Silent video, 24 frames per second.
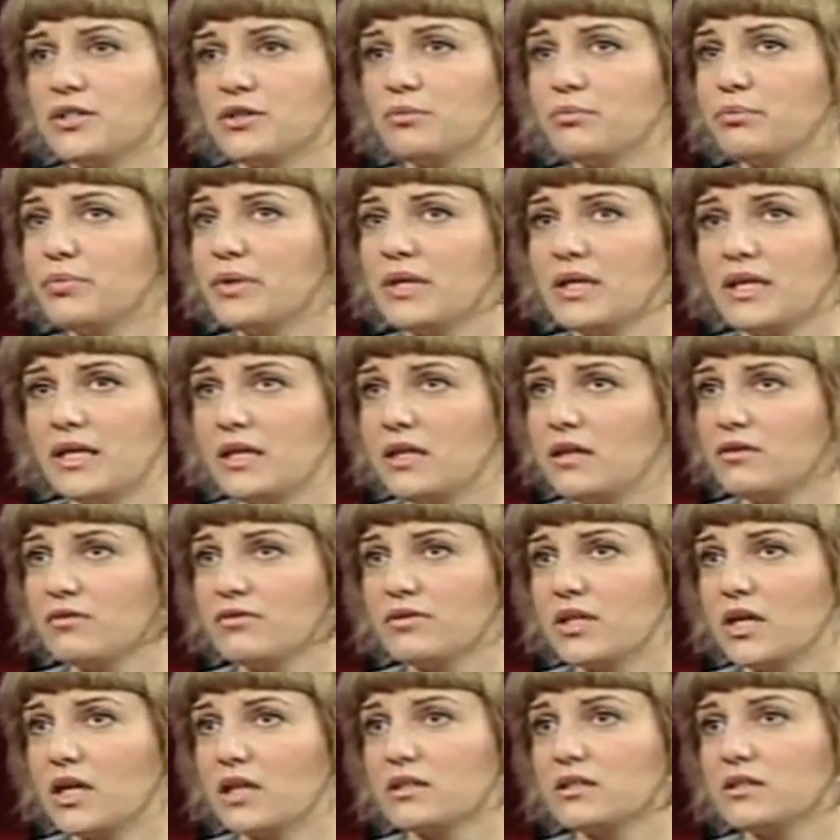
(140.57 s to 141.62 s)
I don't believe
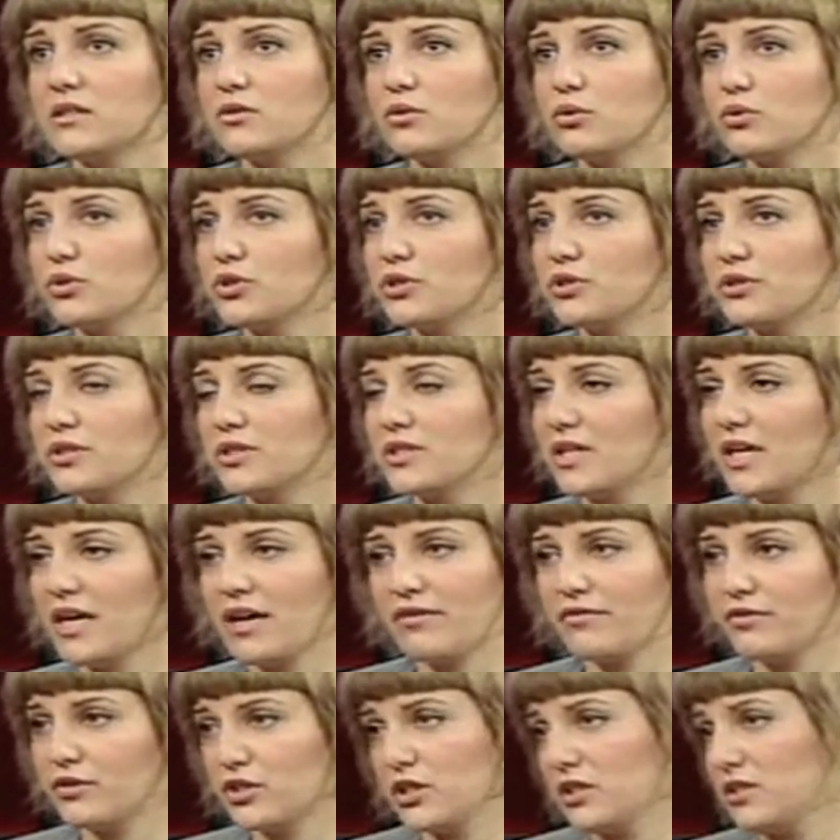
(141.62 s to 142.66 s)
that torture is
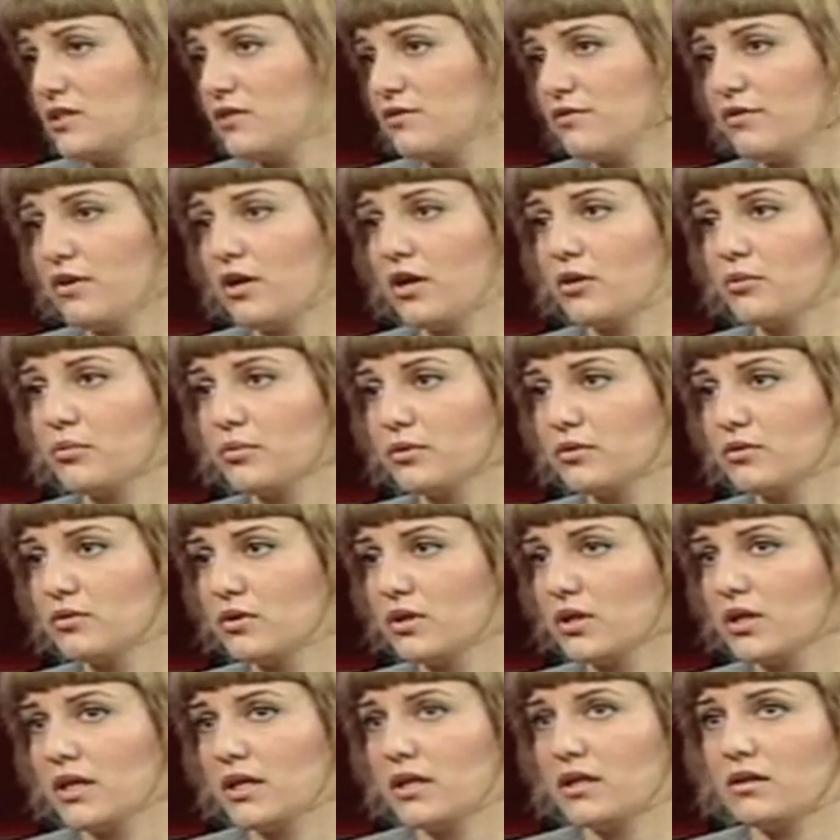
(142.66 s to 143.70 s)
ever
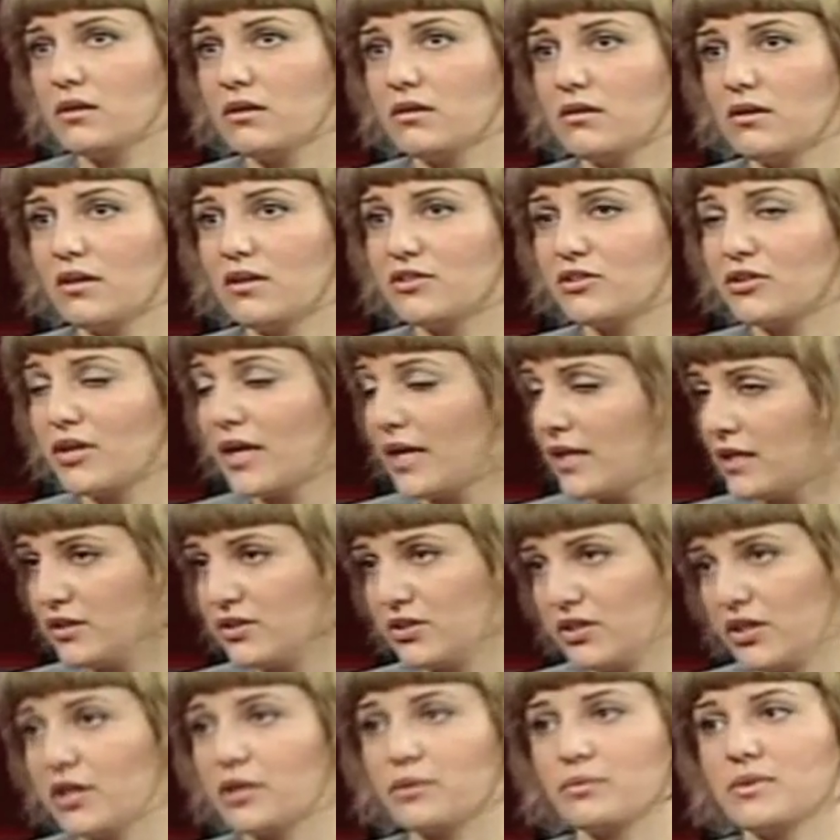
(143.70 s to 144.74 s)
justifiable under any
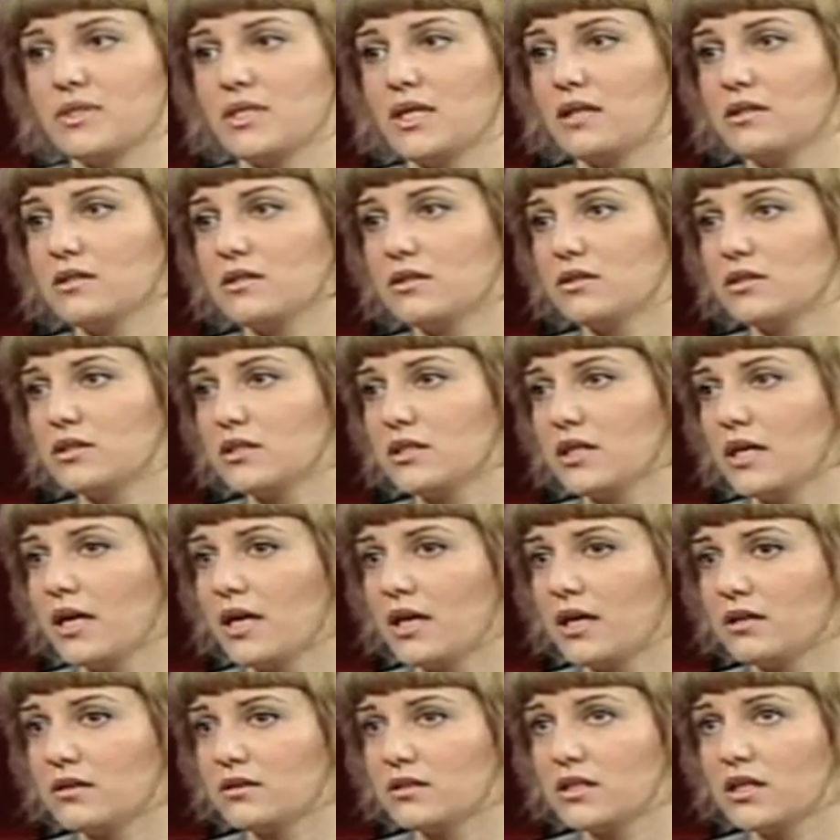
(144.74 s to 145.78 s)
circumstances,
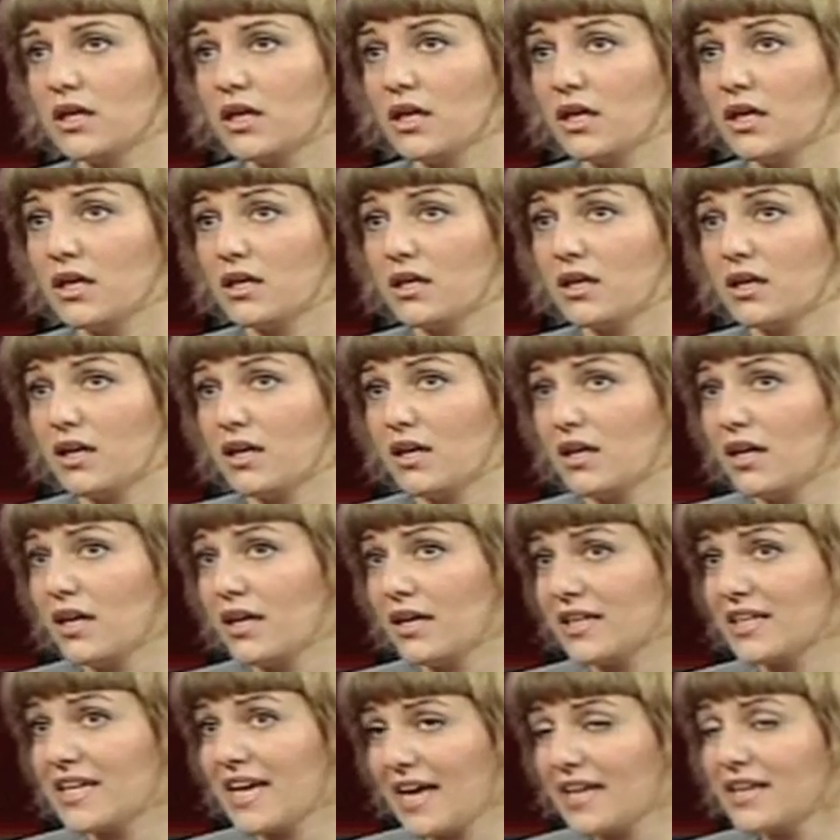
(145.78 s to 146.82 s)
and
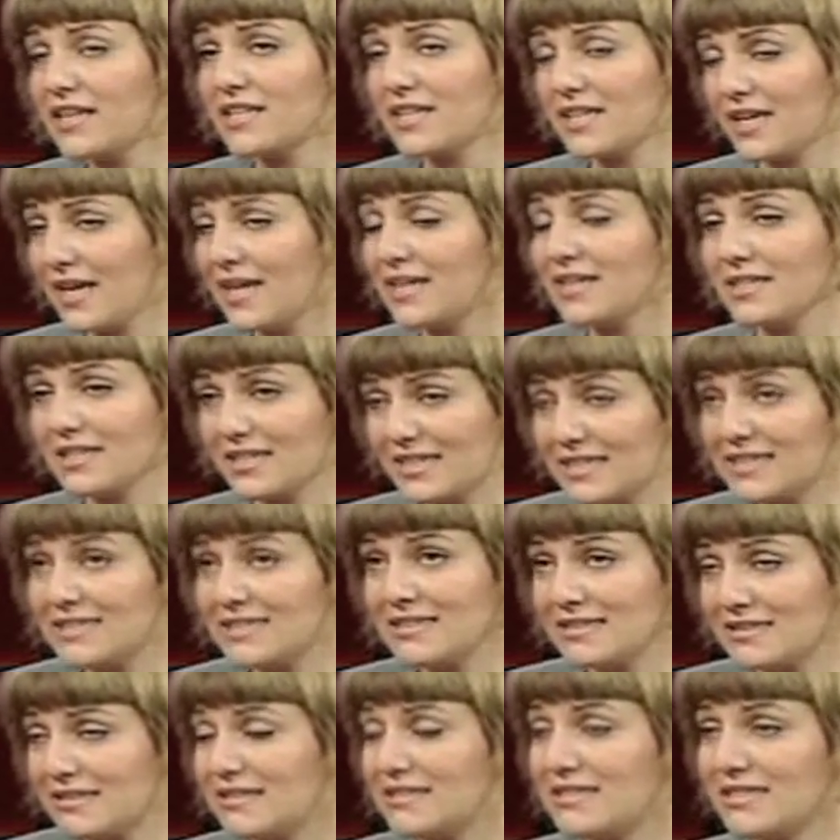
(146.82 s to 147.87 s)
Canada
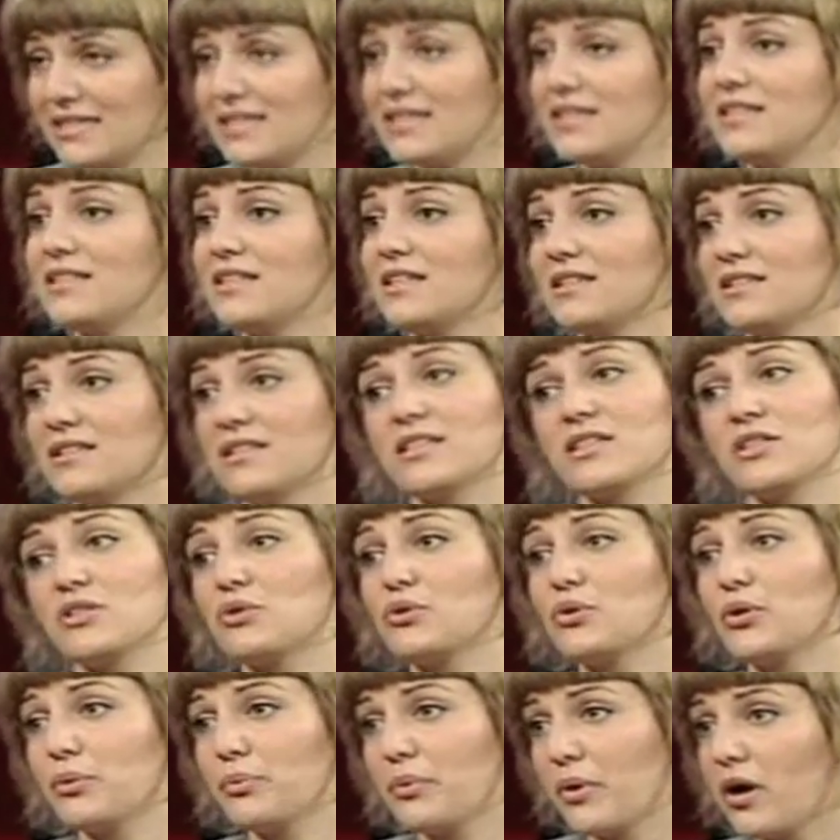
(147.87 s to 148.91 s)
is indeed a
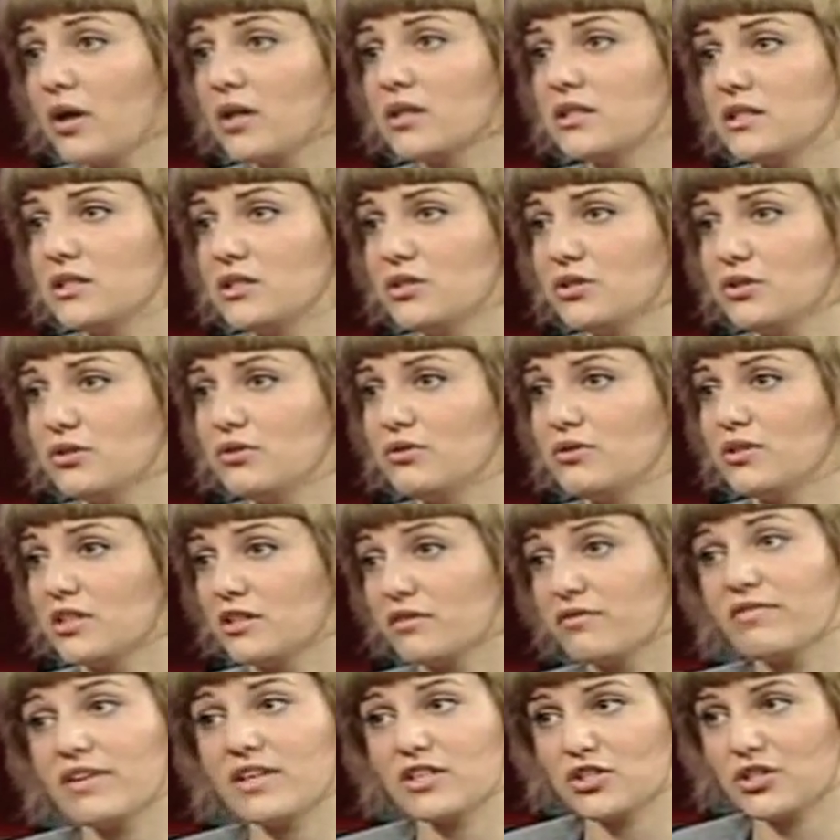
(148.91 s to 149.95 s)
signatory party to the
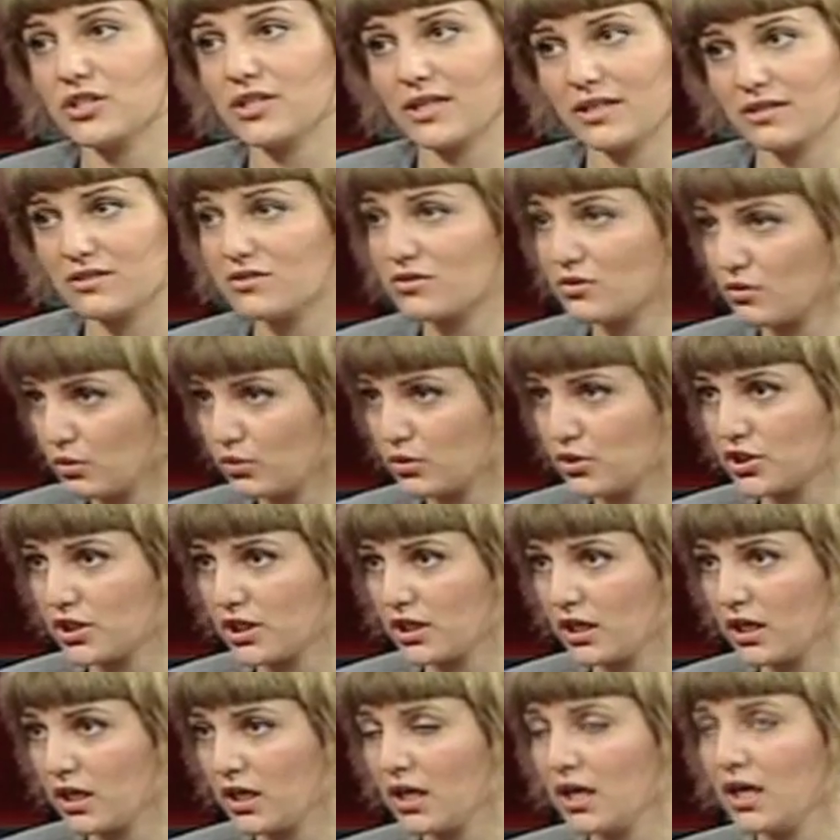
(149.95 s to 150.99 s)
Convention Against
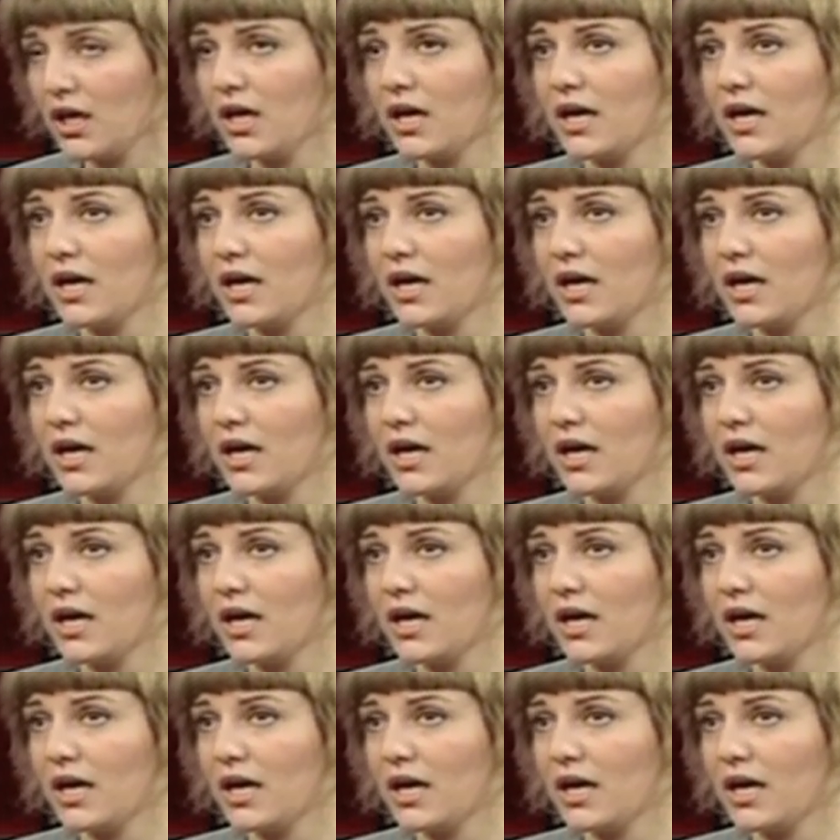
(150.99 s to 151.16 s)
Torture,